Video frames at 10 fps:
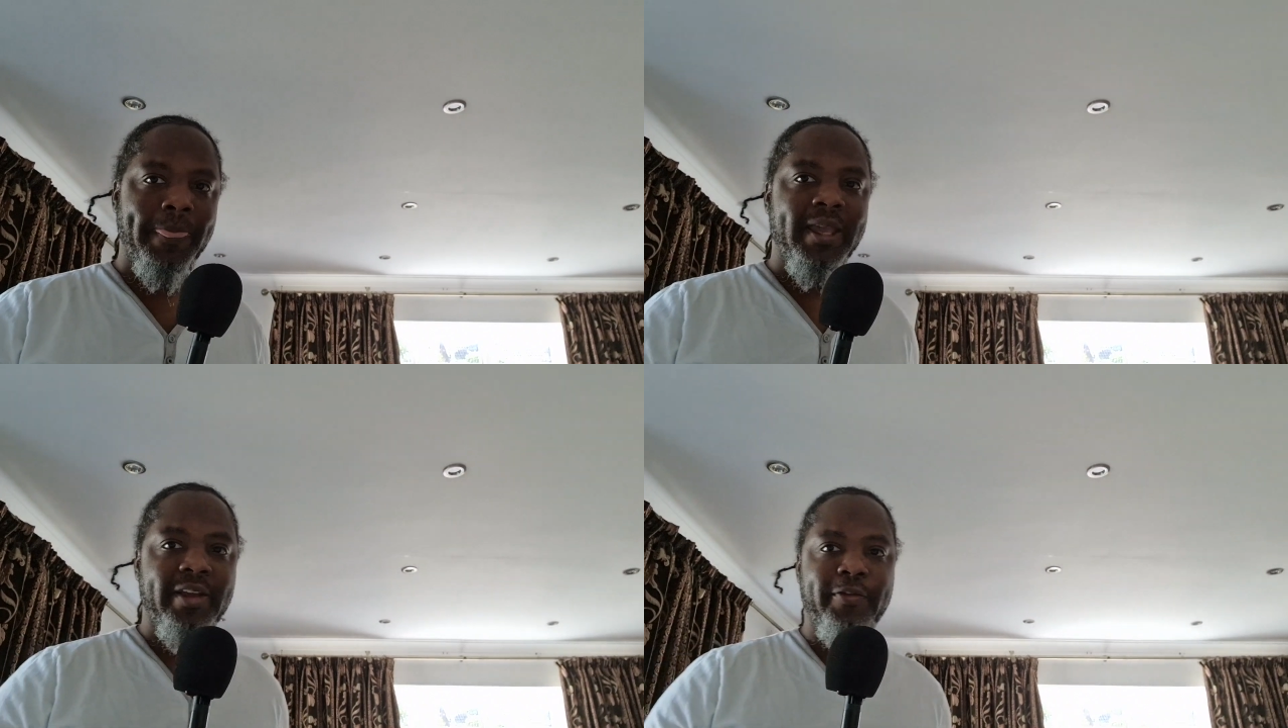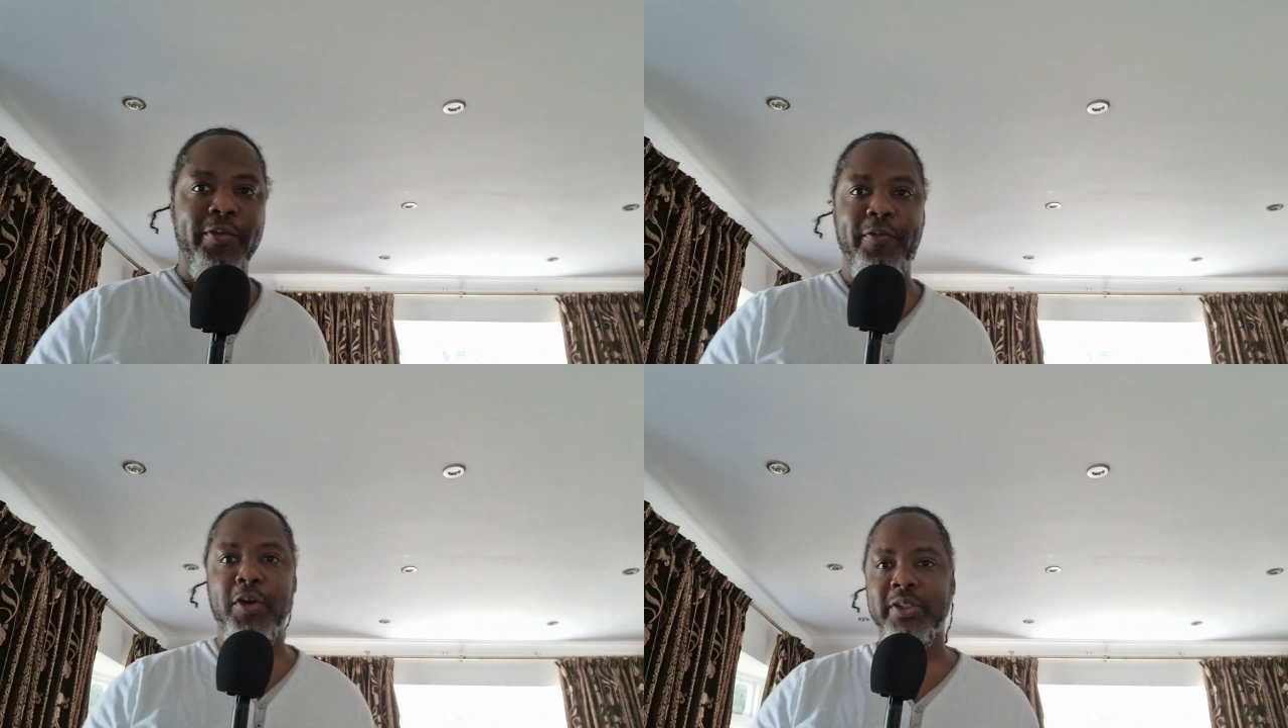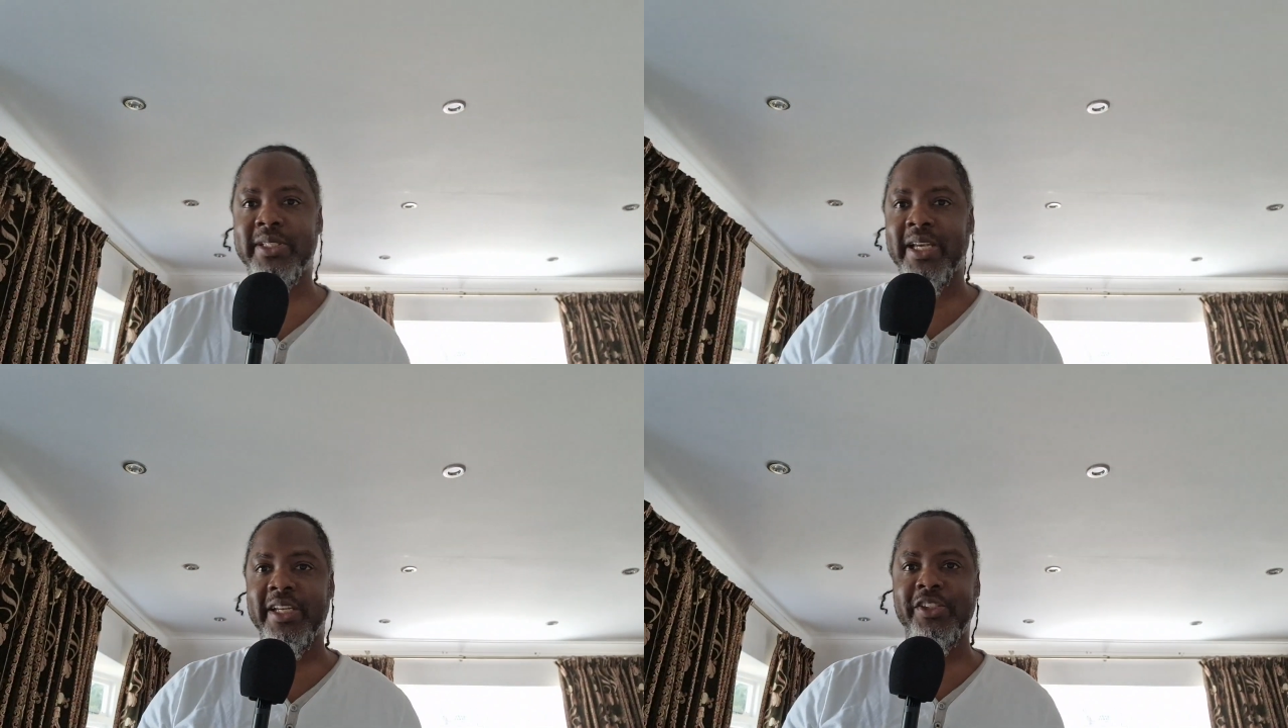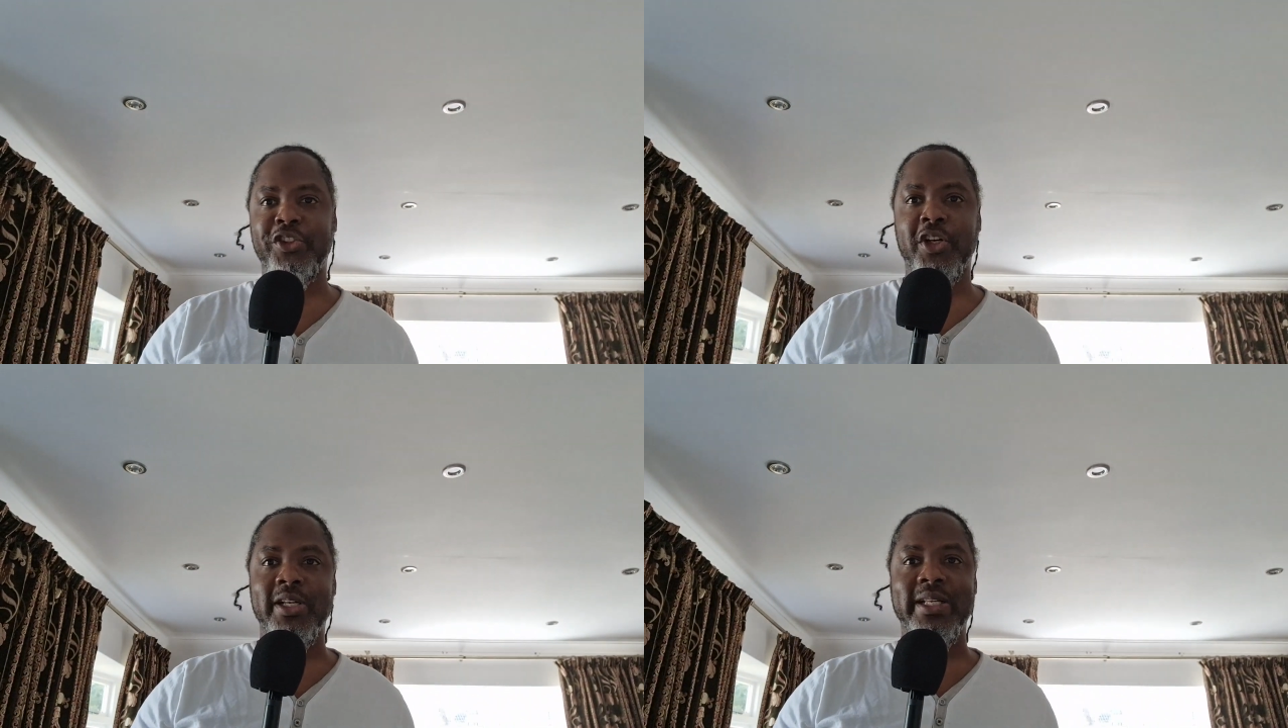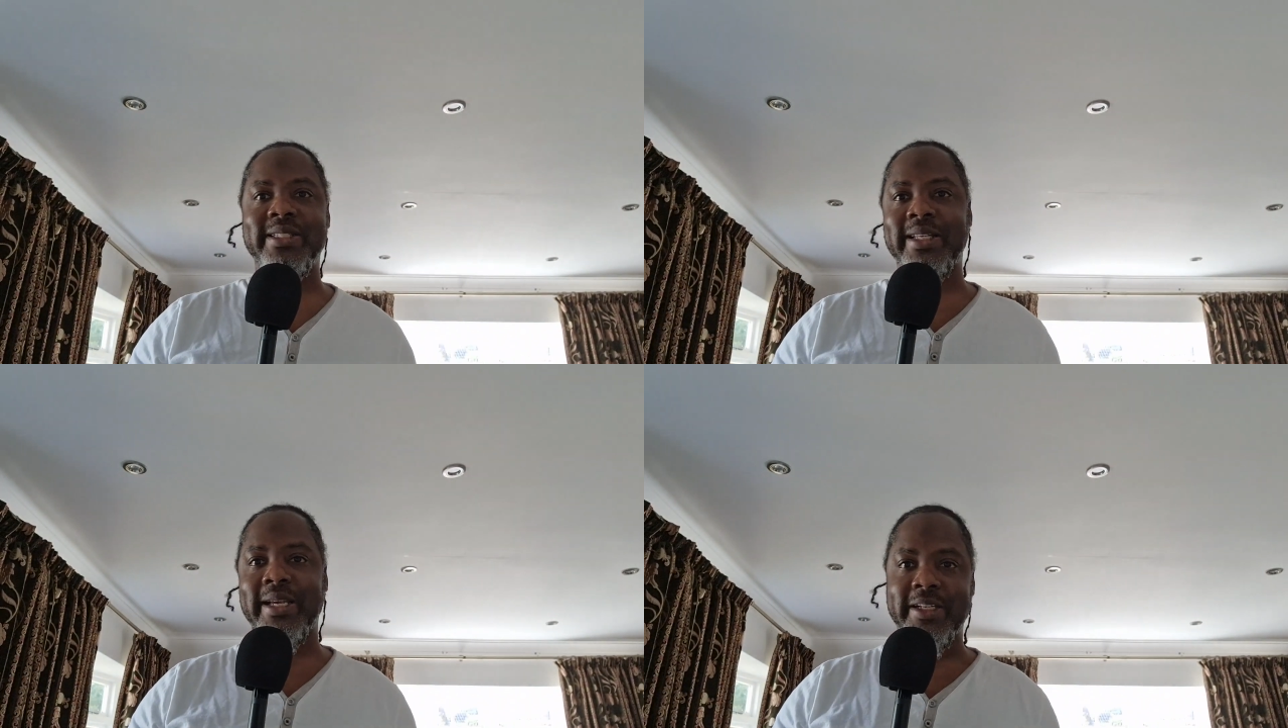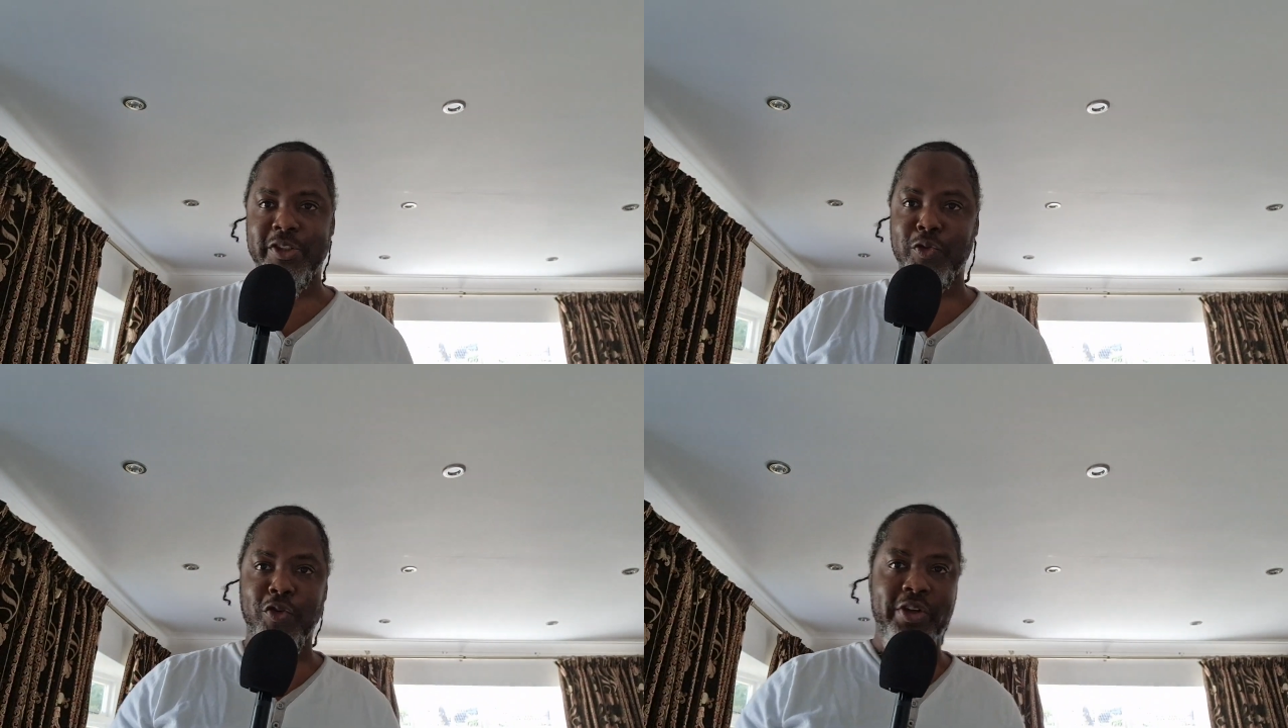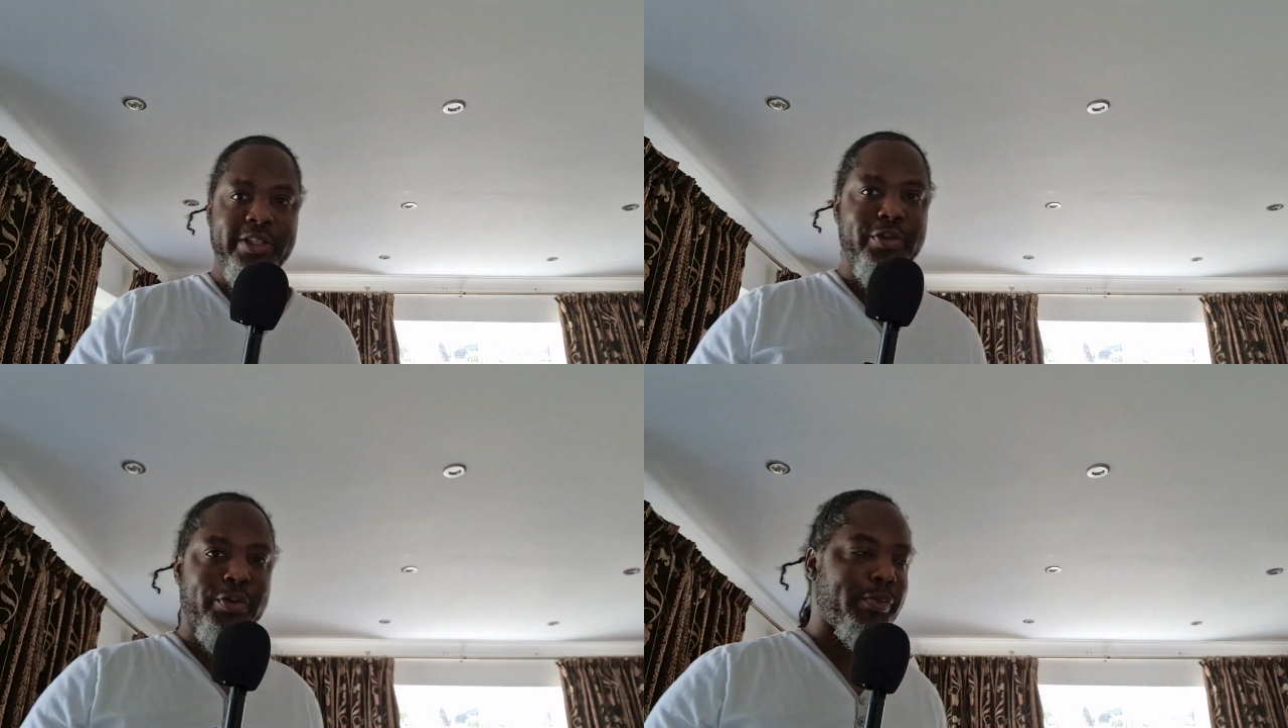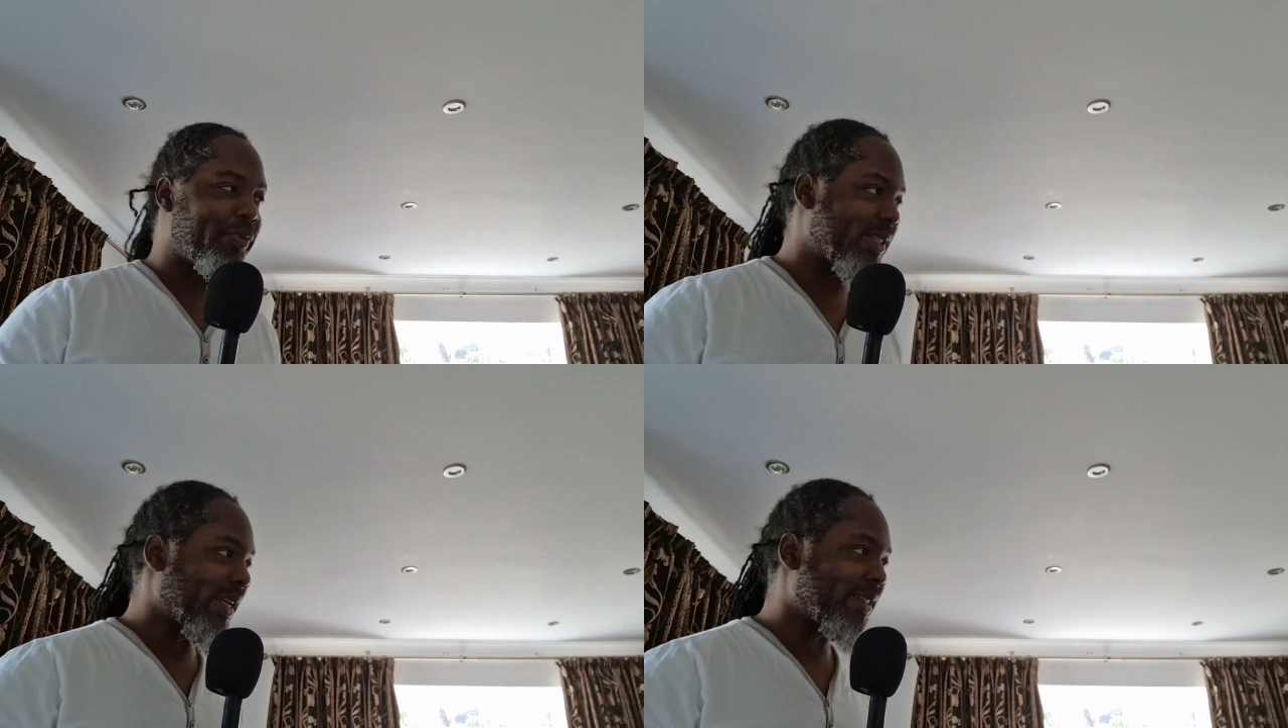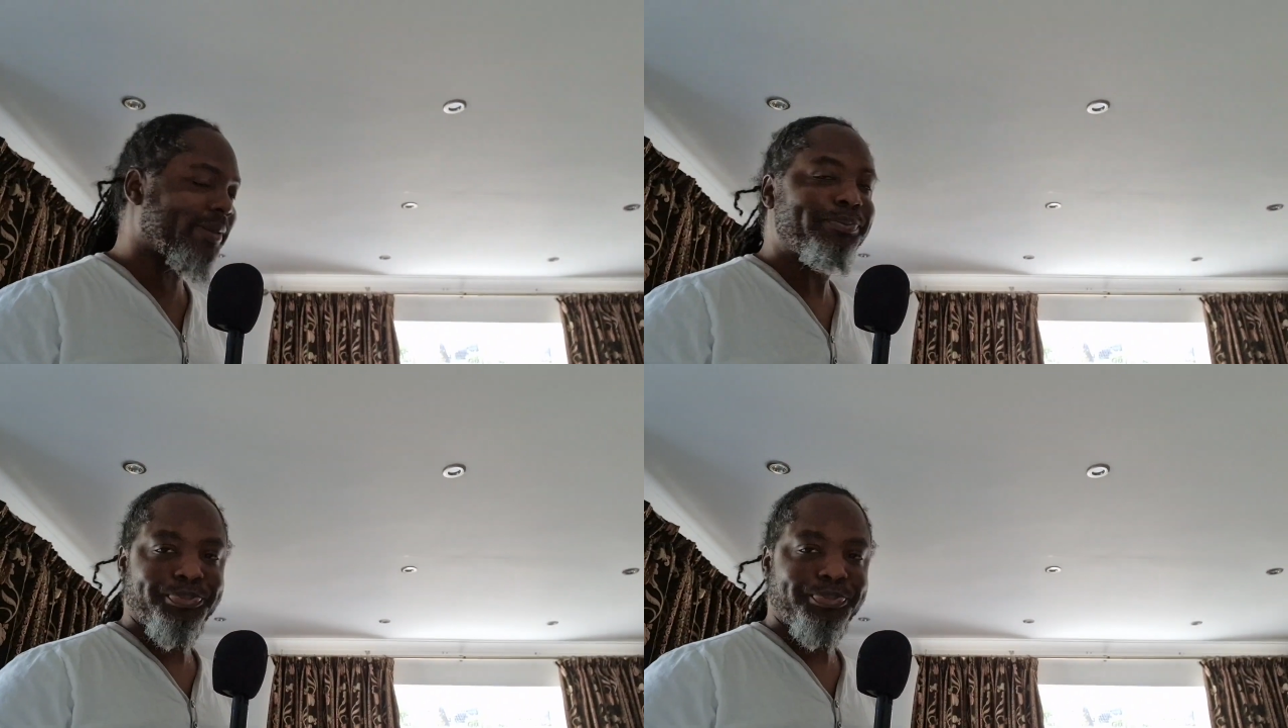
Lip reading: if you've got a journalistic story to present.